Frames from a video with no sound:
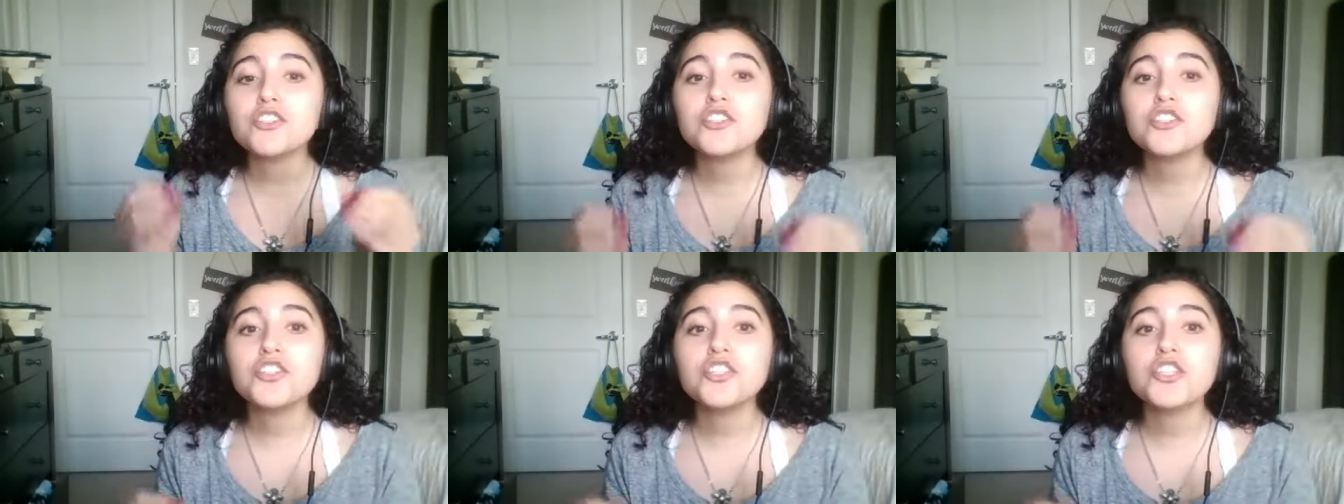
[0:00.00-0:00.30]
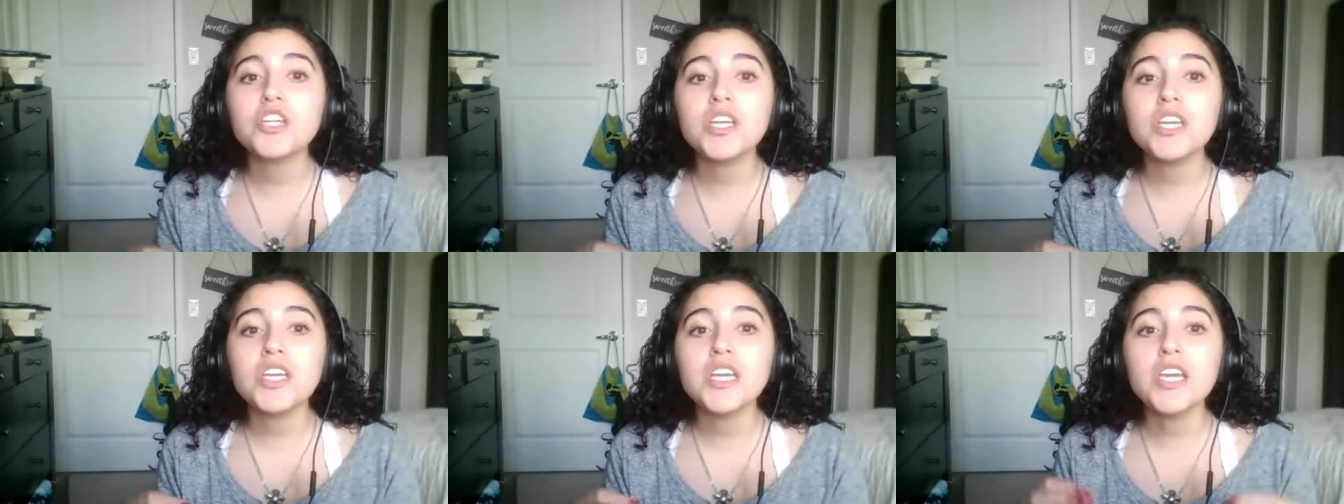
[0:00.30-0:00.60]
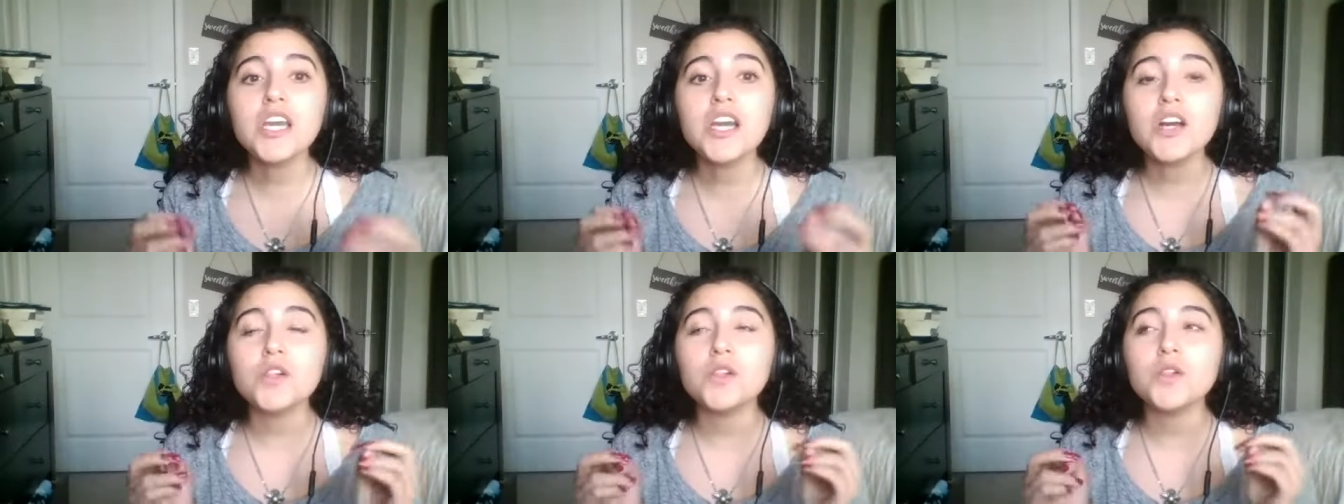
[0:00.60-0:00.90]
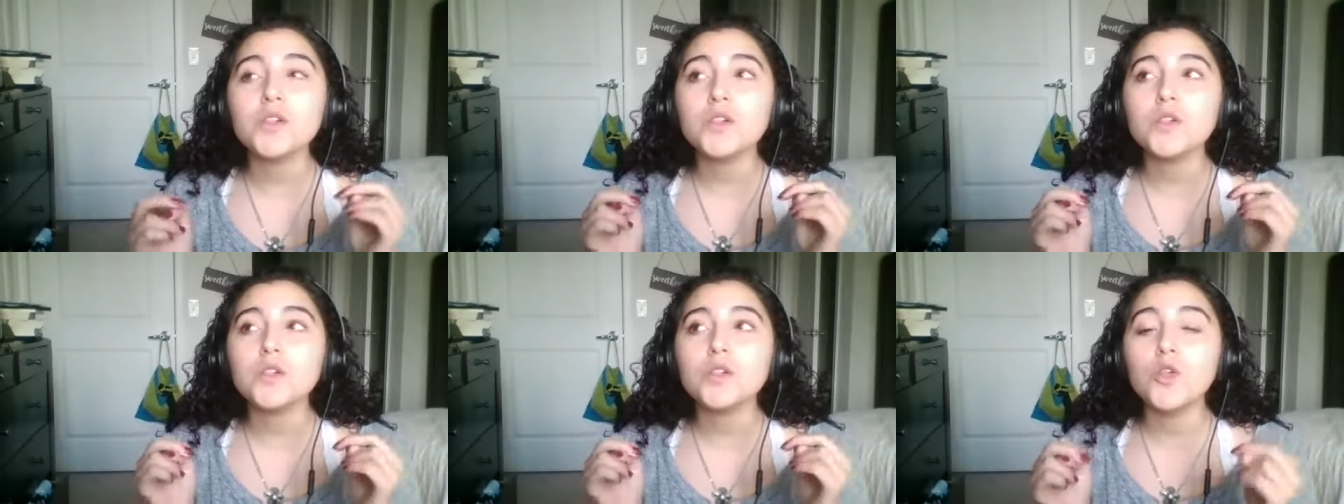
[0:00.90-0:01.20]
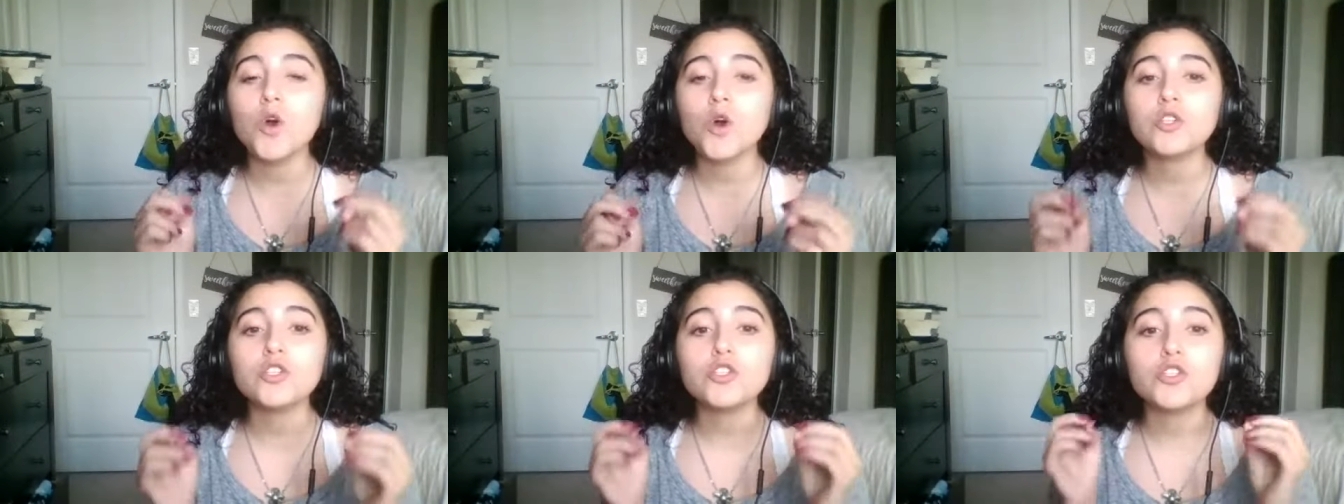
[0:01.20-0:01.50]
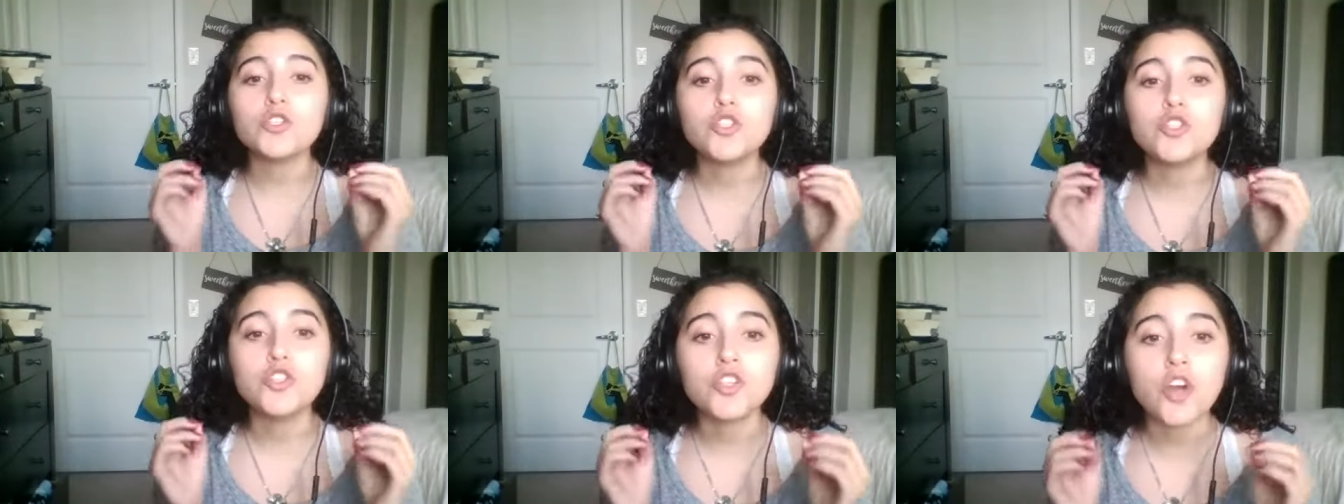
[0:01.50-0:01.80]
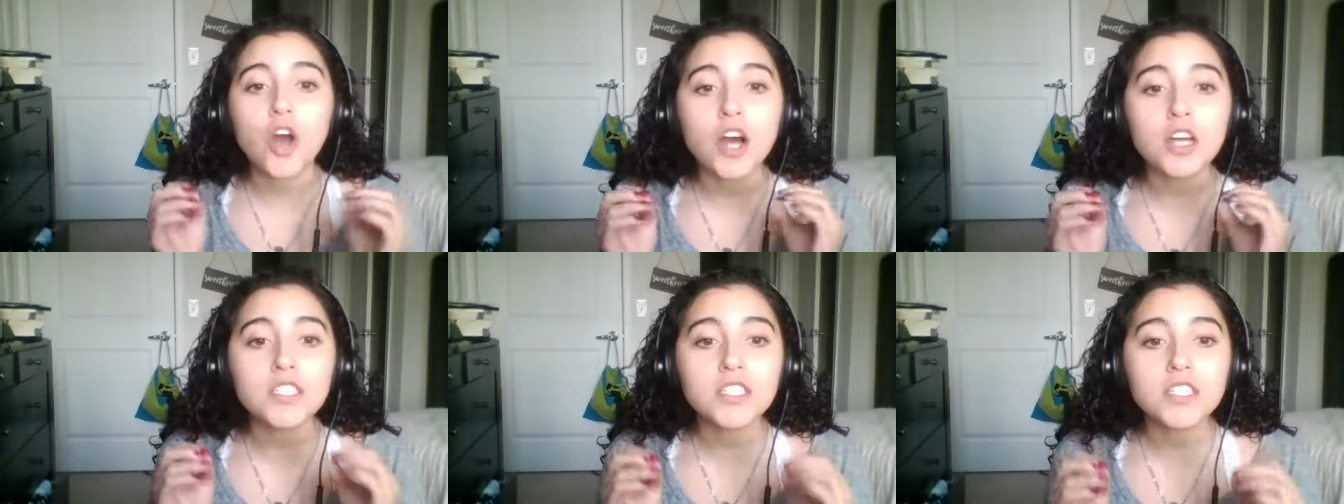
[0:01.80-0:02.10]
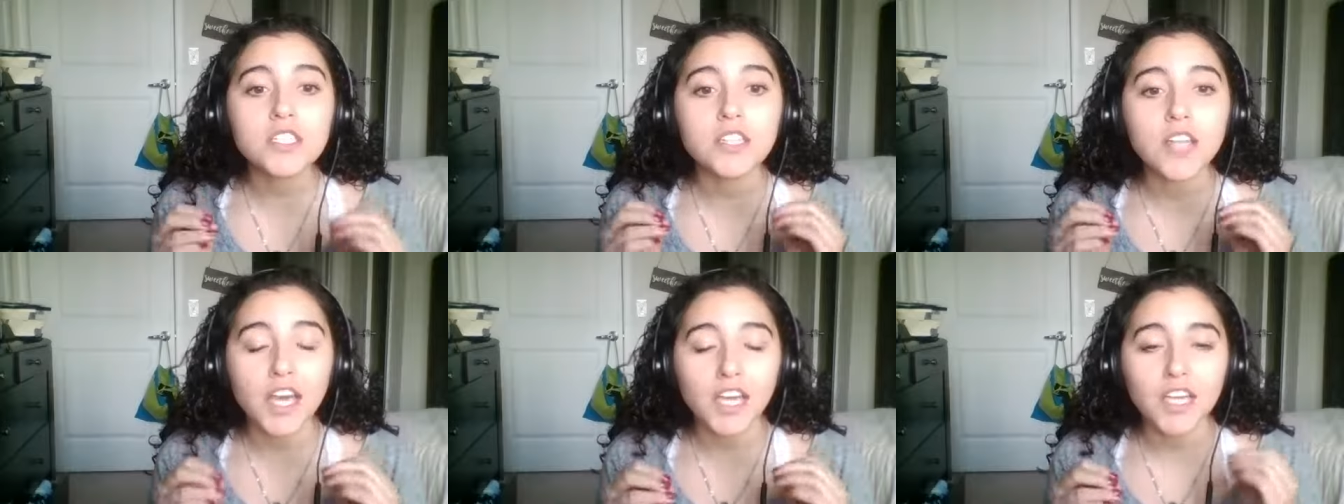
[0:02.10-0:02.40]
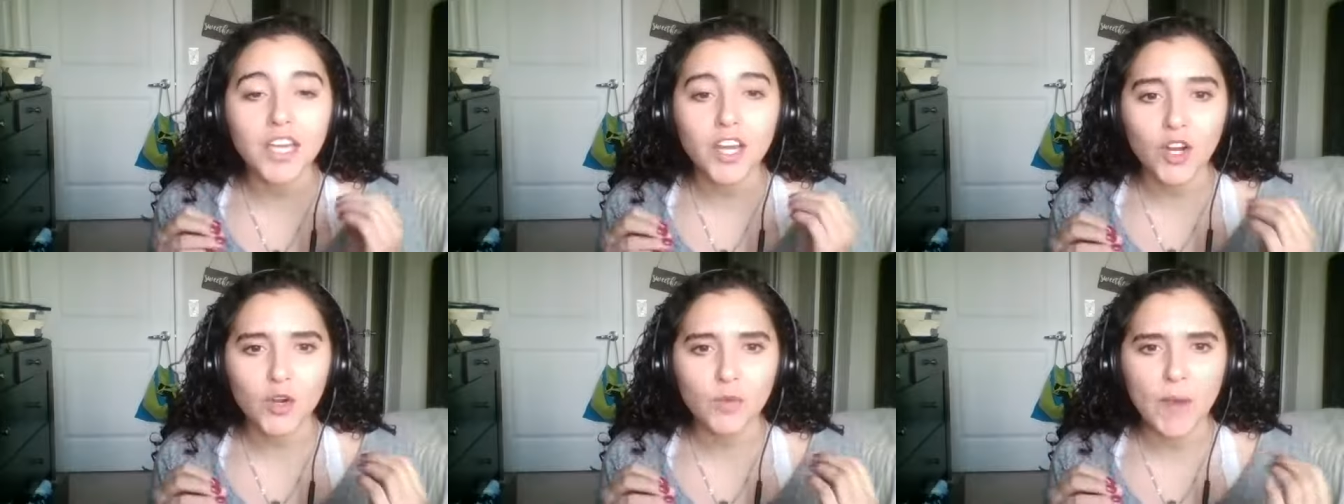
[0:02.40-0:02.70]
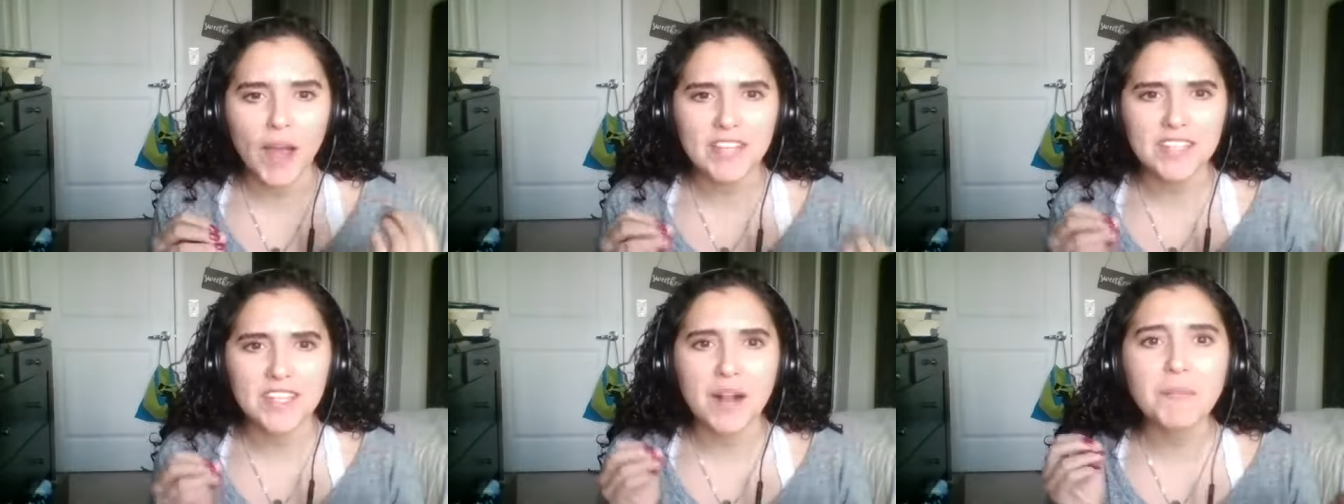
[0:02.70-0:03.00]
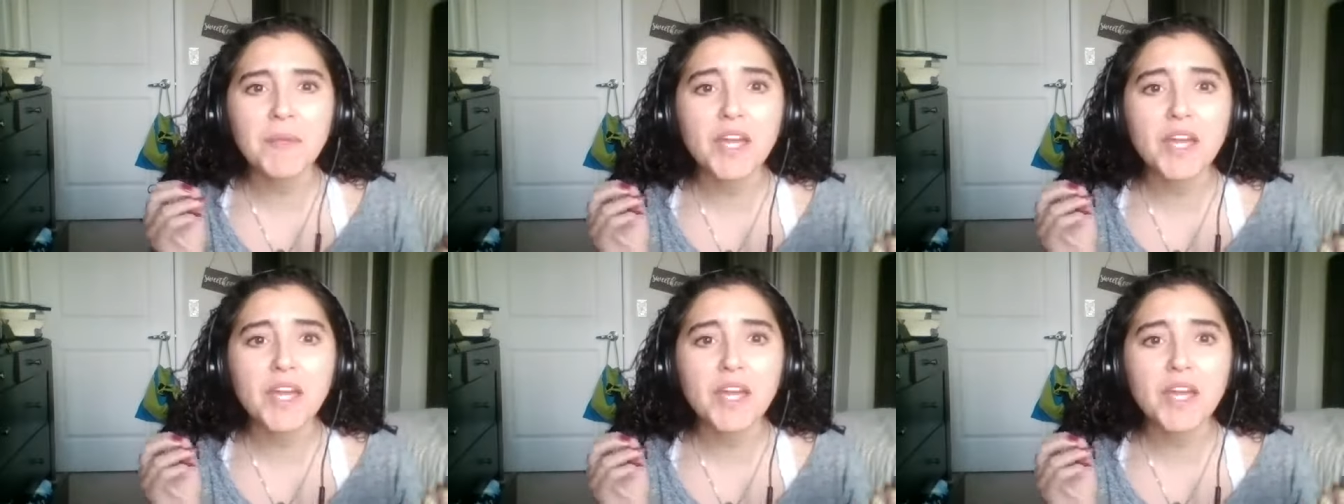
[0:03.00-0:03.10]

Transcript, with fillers: She looked just like Carole Baskin.